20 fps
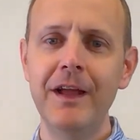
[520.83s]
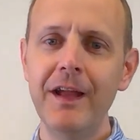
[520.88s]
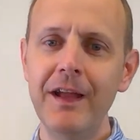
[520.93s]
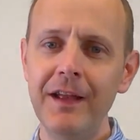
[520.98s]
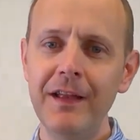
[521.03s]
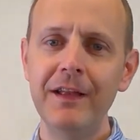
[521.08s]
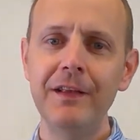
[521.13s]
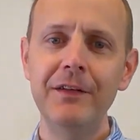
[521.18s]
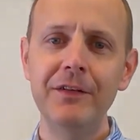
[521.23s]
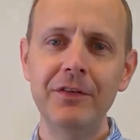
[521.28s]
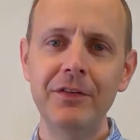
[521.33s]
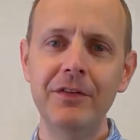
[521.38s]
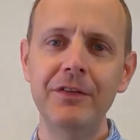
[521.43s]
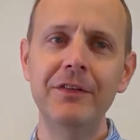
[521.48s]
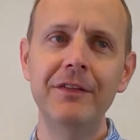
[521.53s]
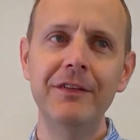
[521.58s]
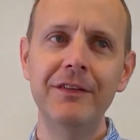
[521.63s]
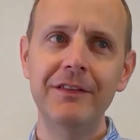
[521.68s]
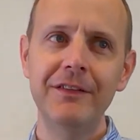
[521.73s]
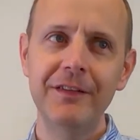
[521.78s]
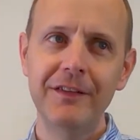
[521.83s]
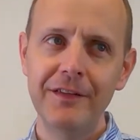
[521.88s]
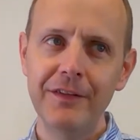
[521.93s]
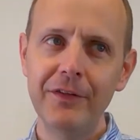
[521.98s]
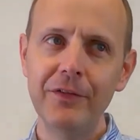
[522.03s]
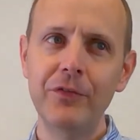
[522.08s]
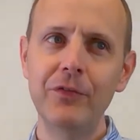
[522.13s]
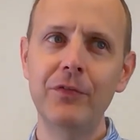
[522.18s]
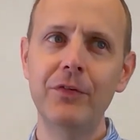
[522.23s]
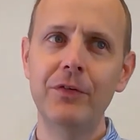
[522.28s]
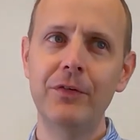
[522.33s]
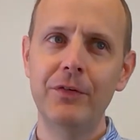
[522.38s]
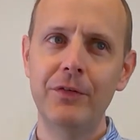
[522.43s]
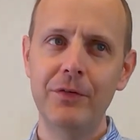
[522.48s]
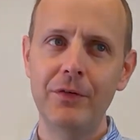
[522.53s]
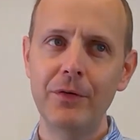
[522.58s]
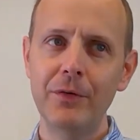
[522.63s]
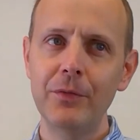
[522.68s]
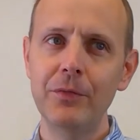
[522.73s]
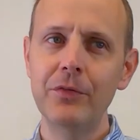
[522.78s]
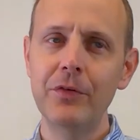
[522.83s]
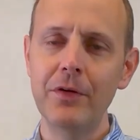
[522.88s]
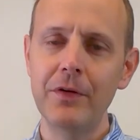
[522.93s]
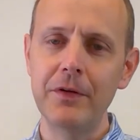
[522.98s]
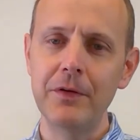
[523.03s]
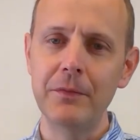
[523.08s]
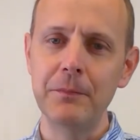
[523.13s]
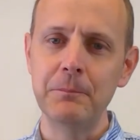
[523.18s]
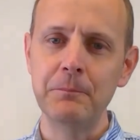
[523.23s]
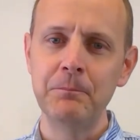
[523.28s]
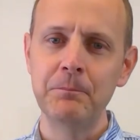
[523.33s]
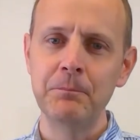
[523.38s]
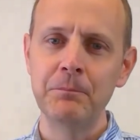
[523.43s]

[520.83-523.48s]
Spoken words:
And the list goes on.